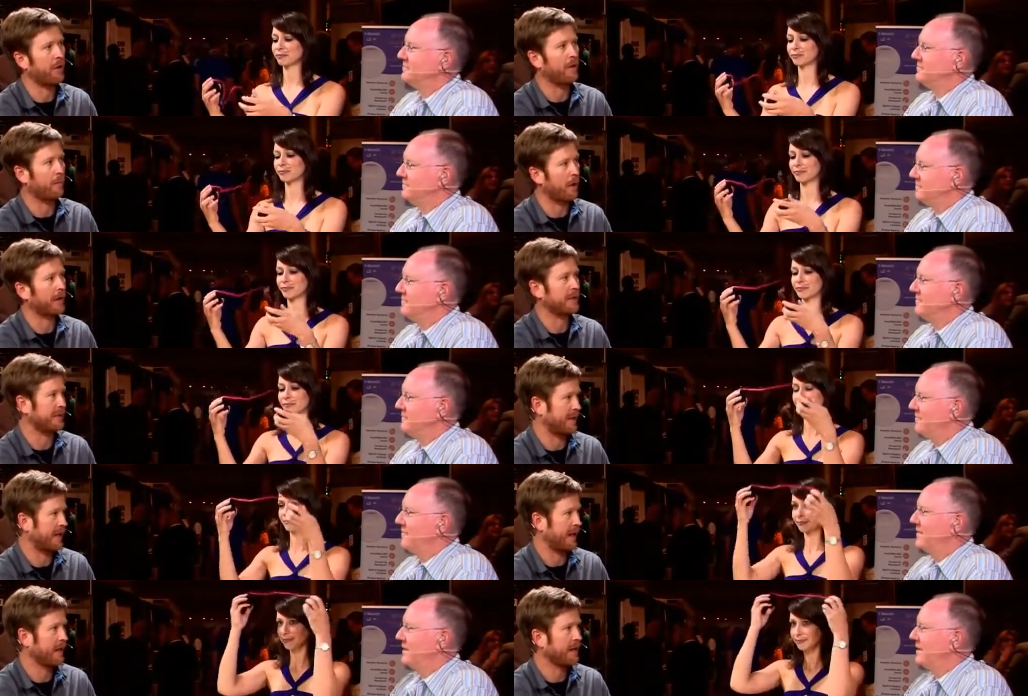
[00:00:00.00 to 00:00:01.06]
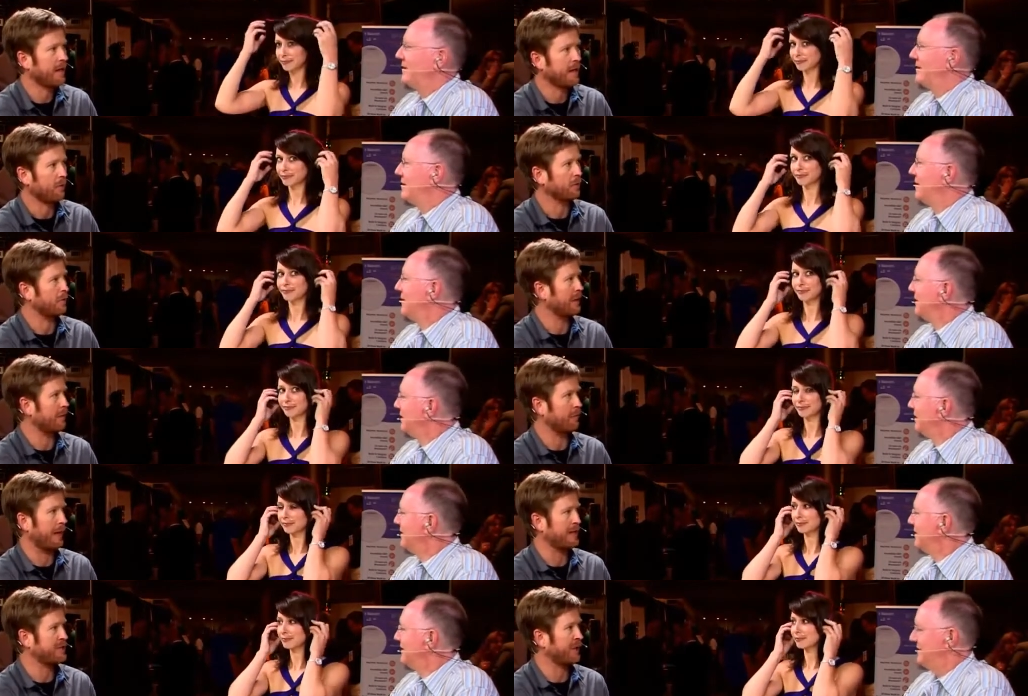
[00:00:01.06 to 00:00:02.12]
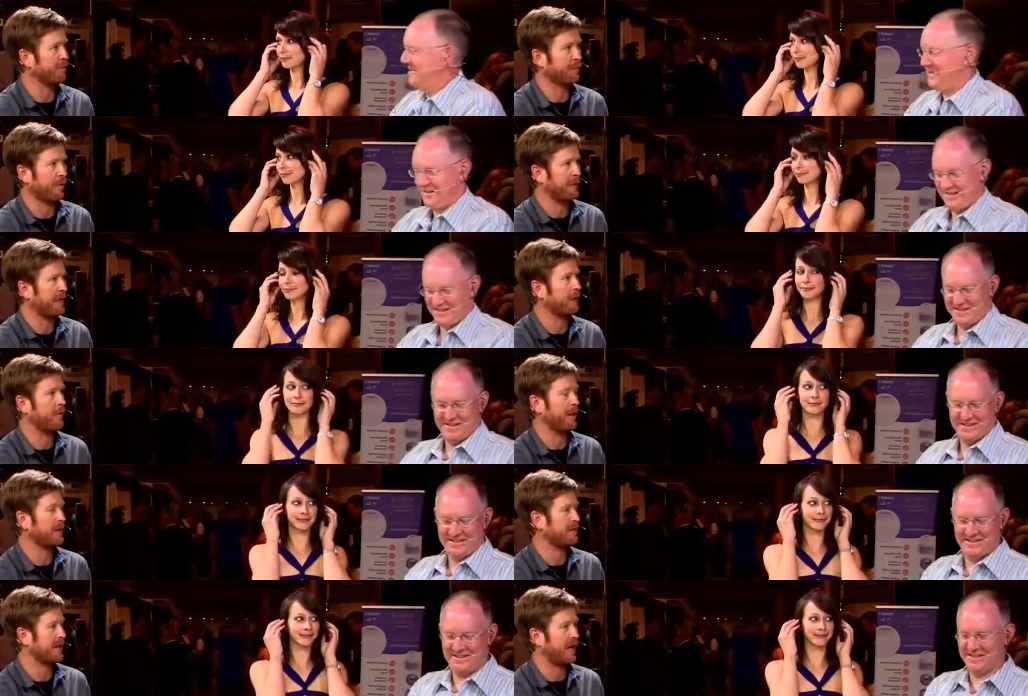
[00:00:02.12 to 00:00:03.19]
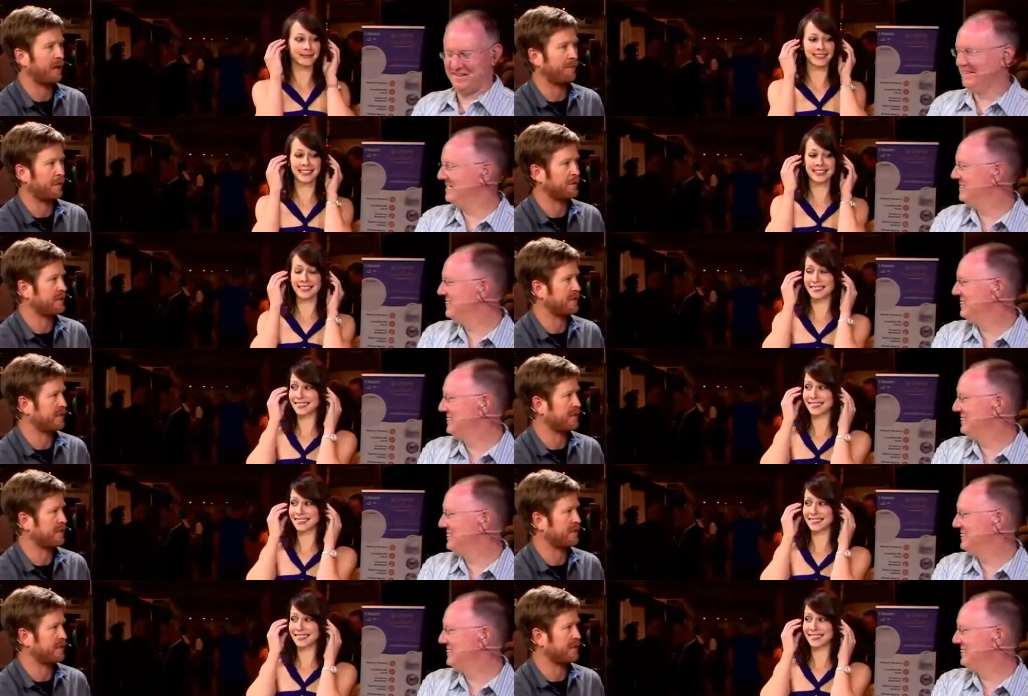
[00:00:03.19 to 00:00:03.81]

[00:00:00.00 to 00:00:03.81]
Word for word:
Speaker 1: on the market today, ranging from earbuds to headphones to